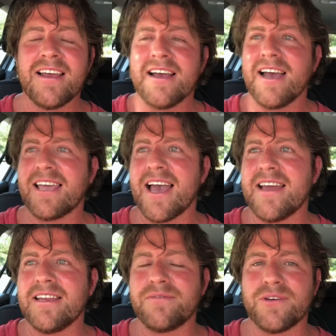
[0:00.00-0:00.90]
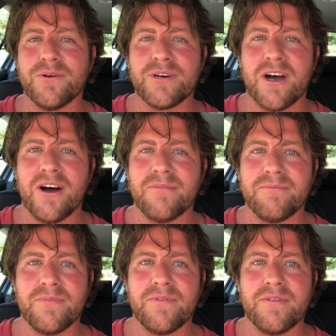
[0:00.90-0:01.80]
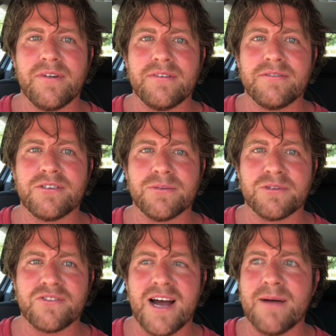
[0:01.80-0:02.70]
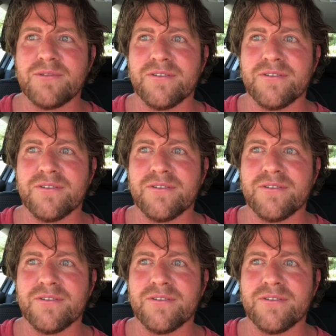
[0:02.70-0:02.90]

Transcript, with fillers: again if you're not subscribed